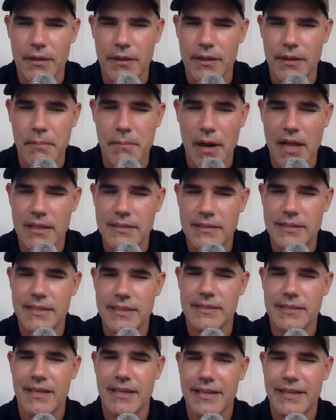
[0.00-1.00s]
the
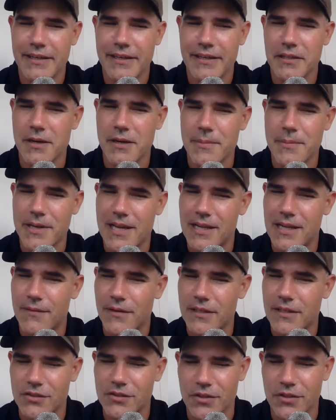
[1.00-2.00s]
politics I hear coming out of
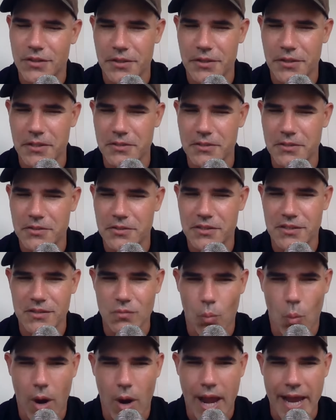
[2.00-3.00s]
Australia are just
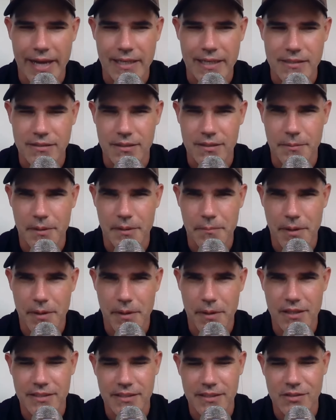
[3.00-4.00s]
as whack as some of the
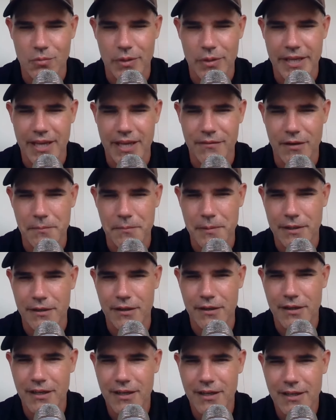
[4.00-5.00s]
politics we have up
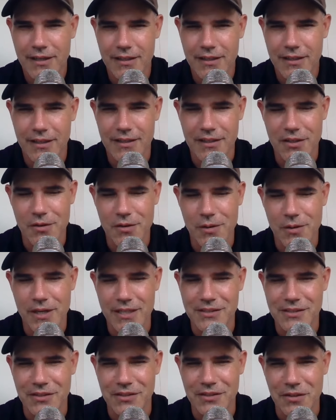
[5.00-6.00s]
here in the
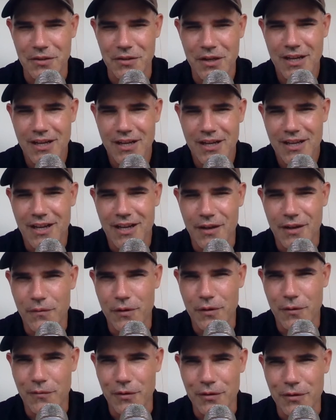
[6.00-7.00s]
U.S. So I
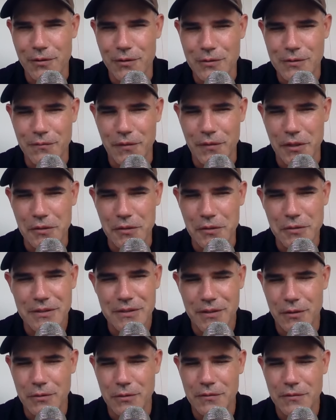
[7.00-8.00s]
feel for those
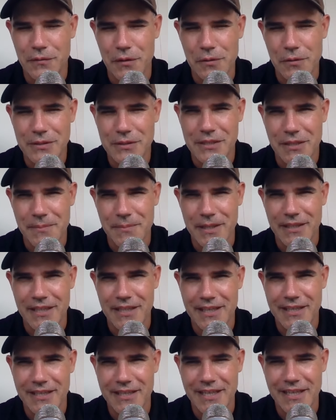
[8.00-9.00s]
folks. I mean,
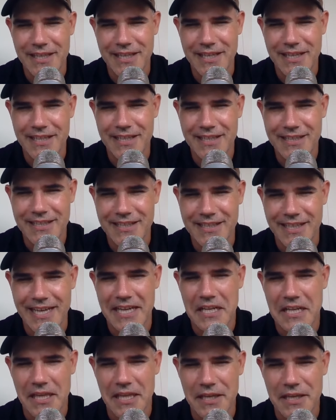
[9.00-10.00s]
they
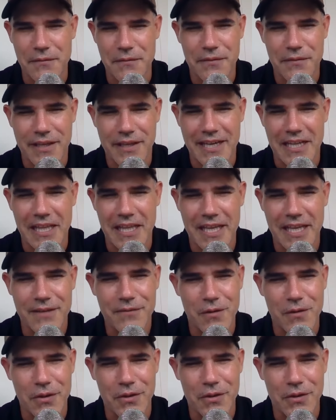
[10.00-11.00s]
got a life. They got a
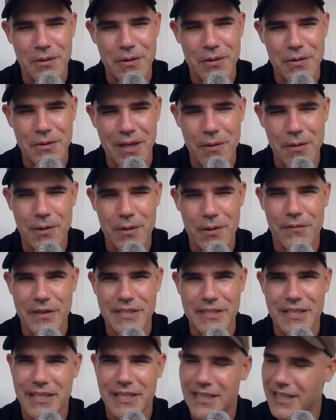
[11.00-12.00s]
life all their own. I want to
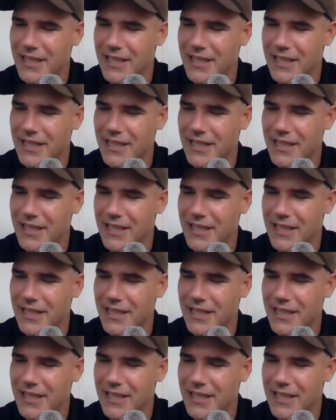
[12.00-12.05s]
visit